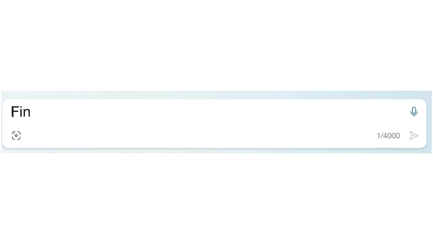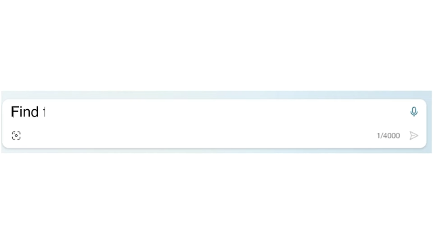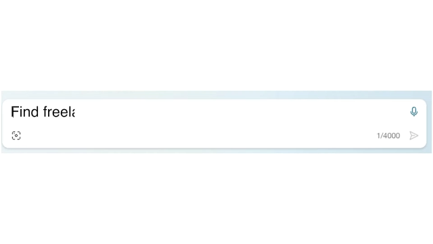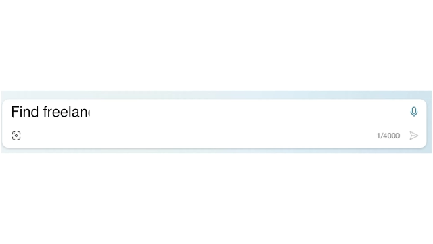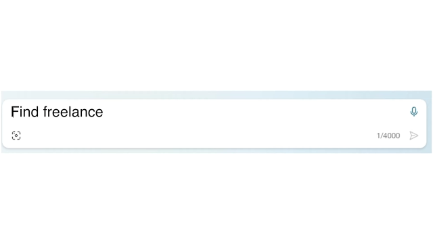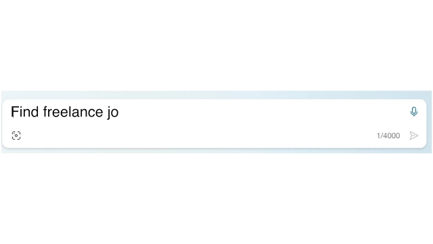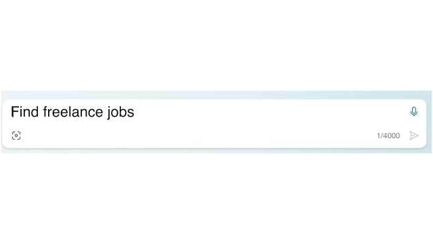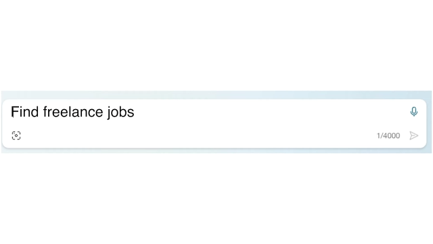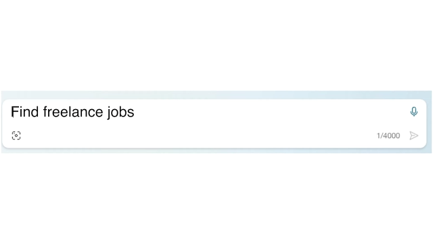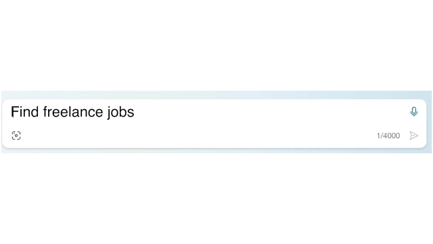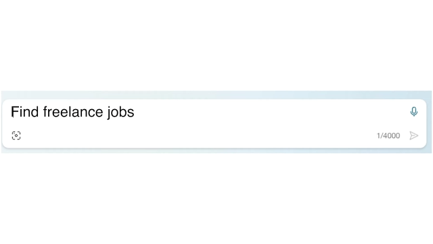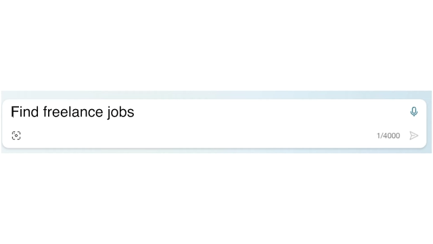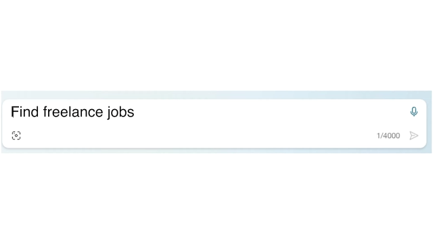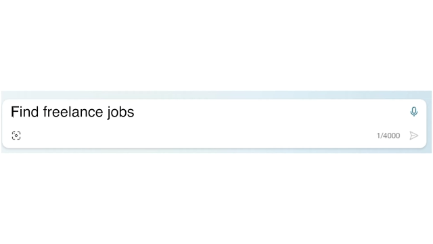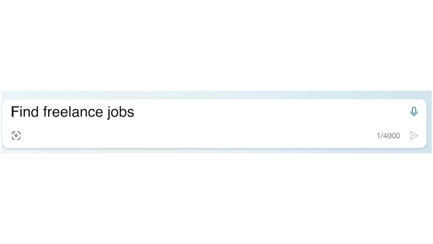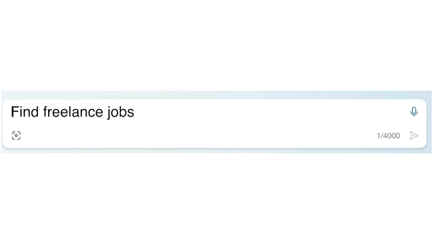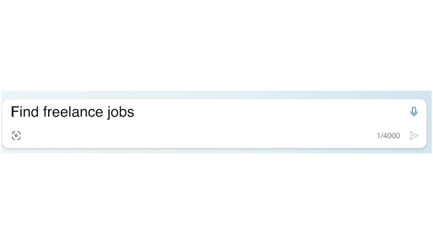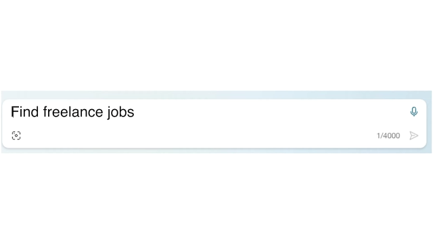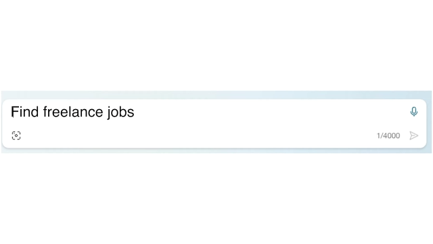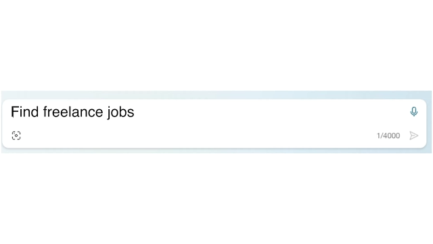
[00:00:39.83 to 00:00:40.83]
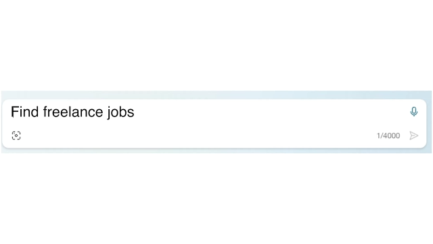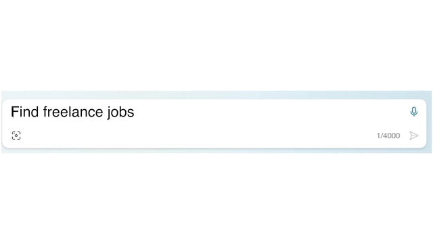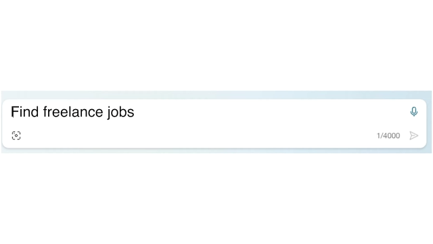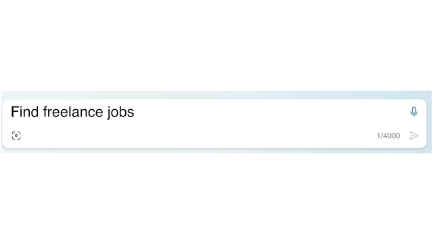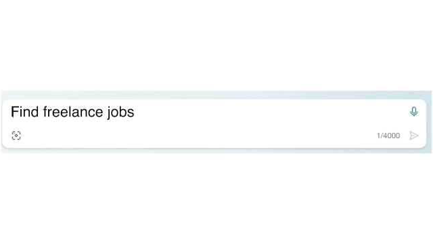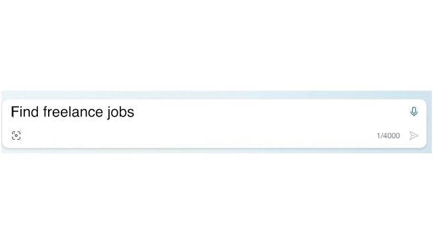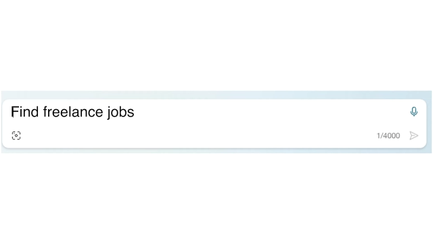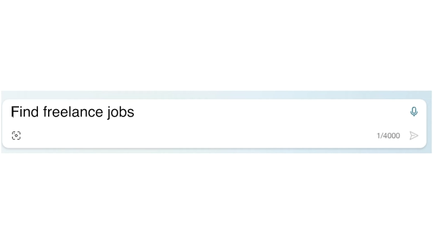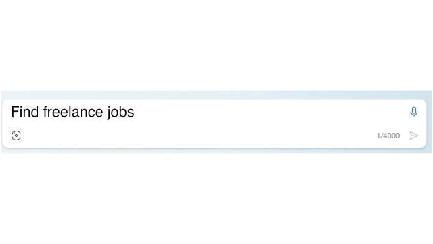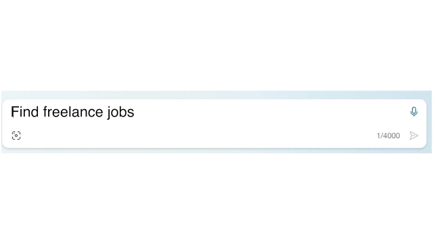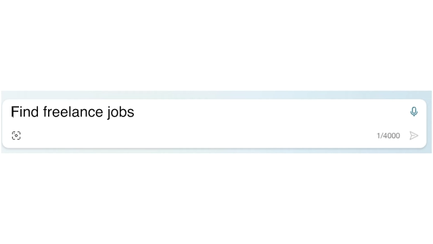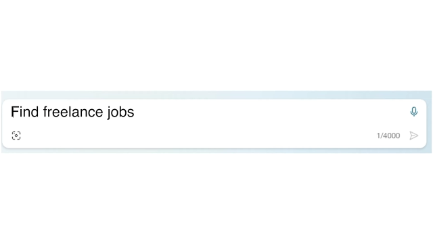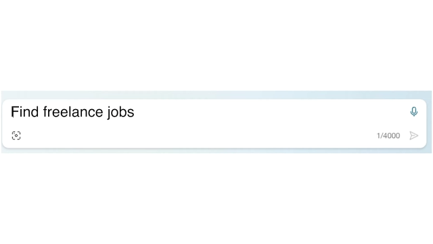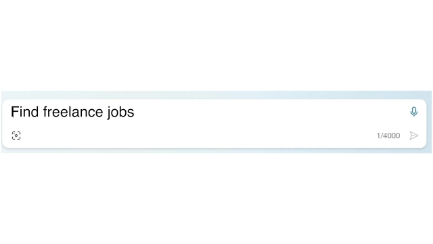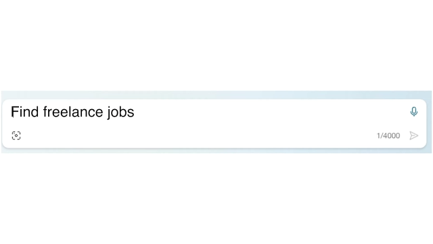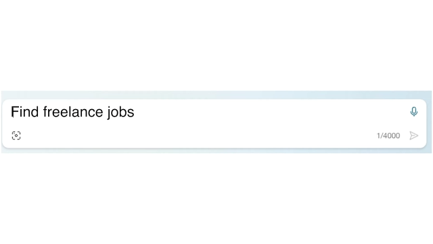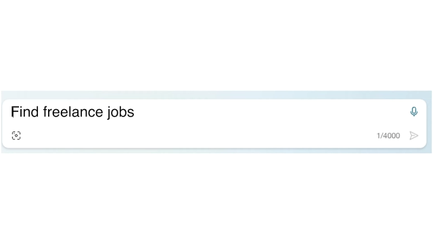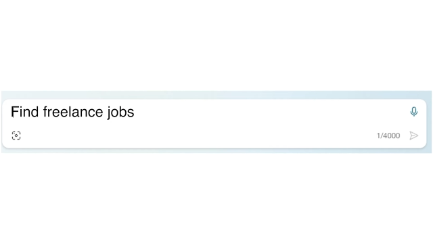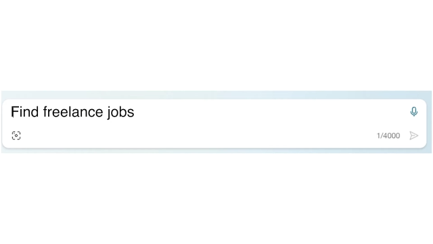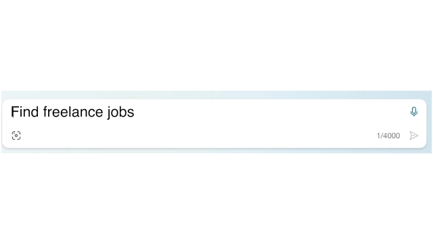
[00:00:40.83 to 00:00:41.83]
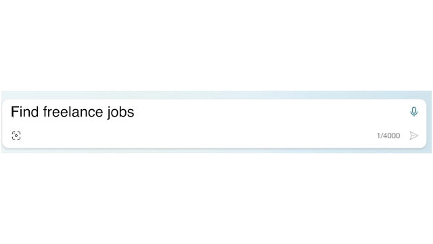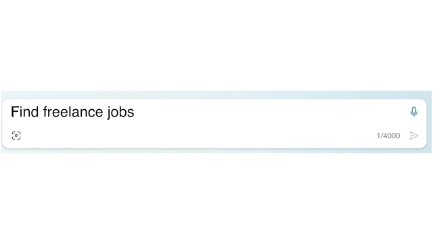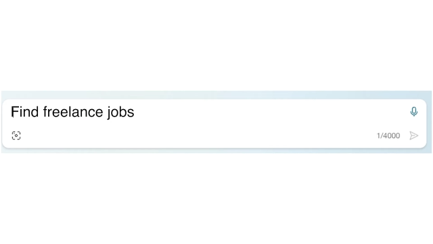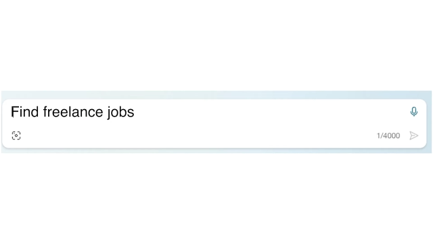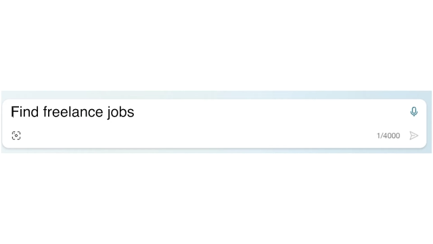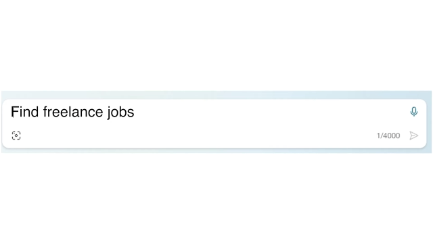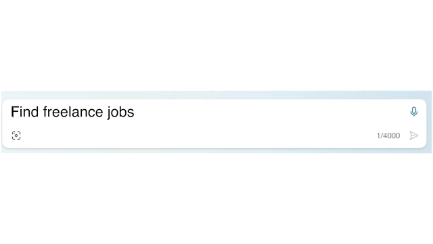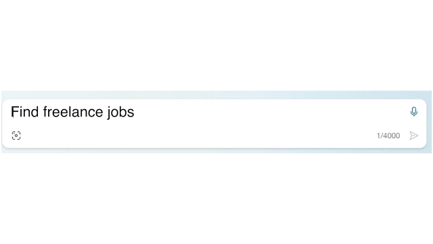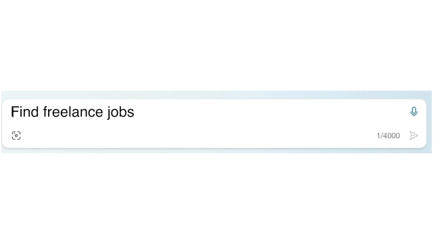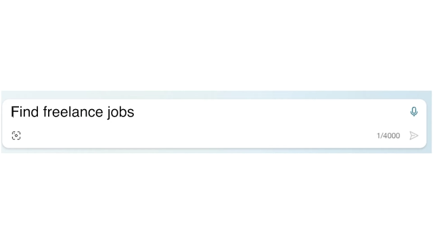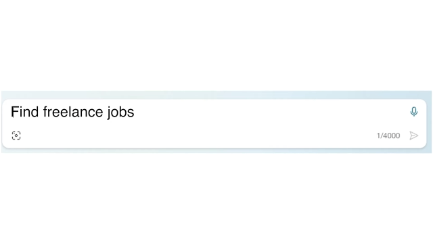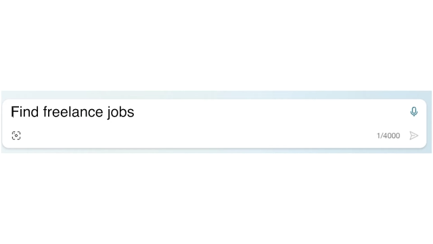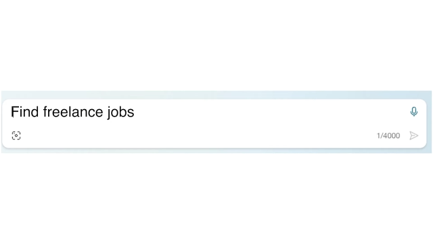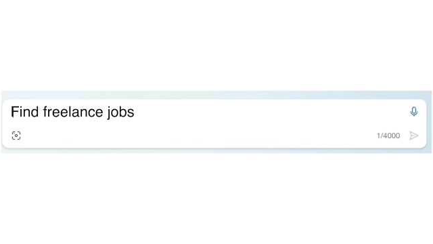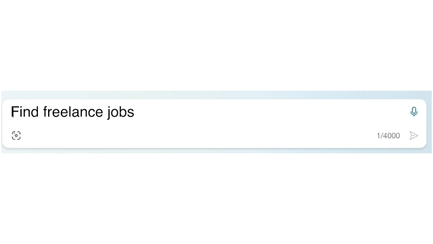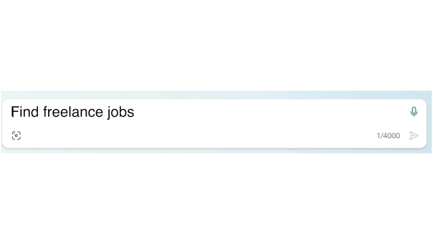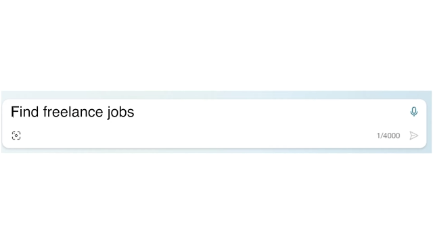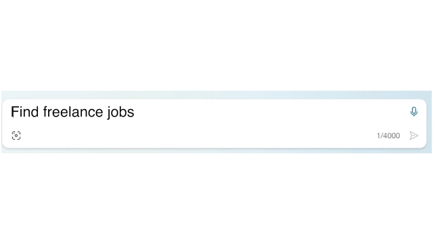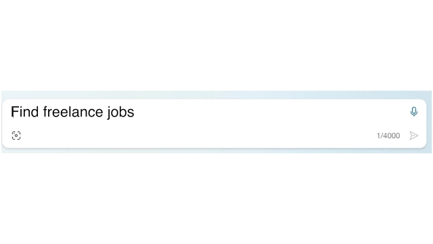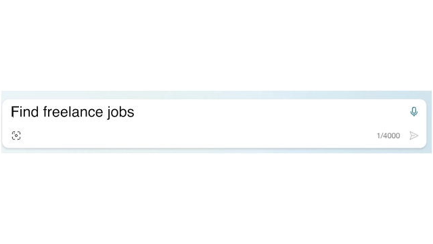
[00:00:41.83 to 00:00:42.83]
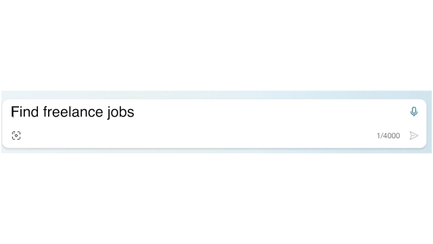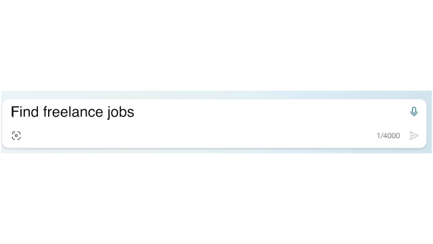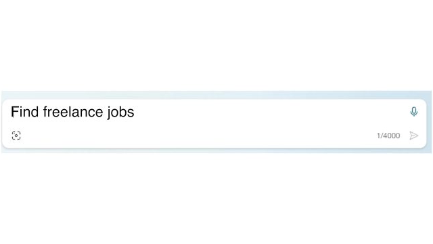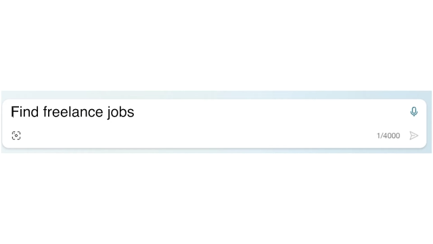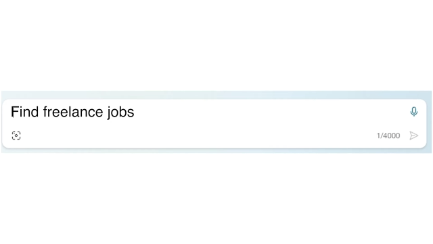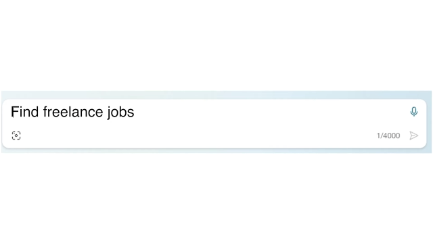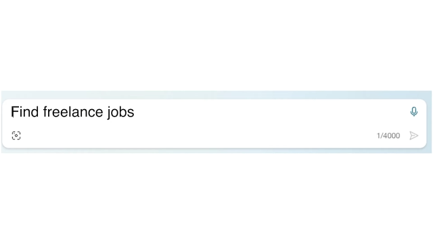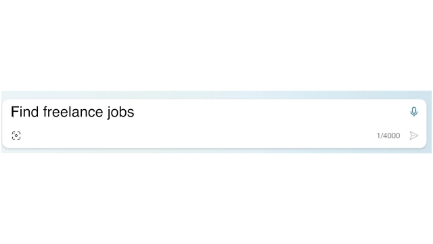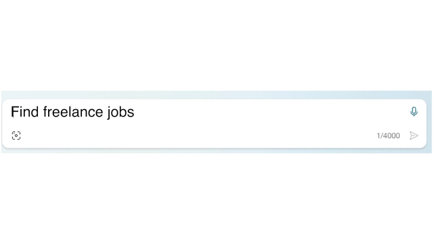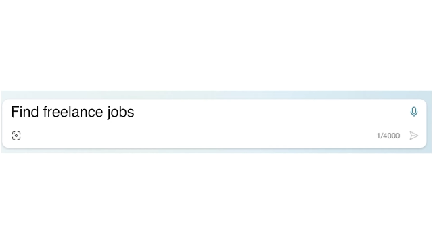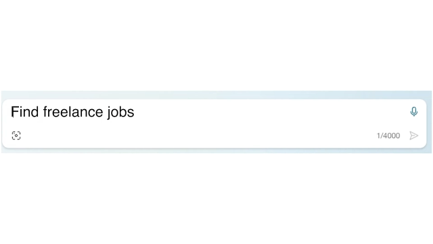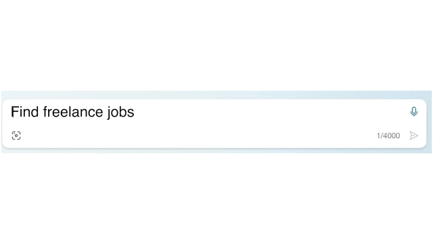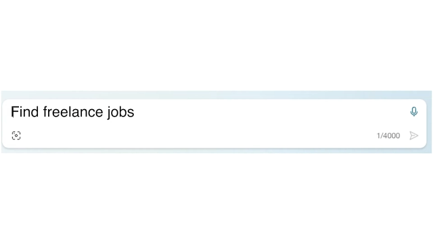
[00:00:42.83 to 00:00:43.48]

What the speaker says: [unreadable: no face in view]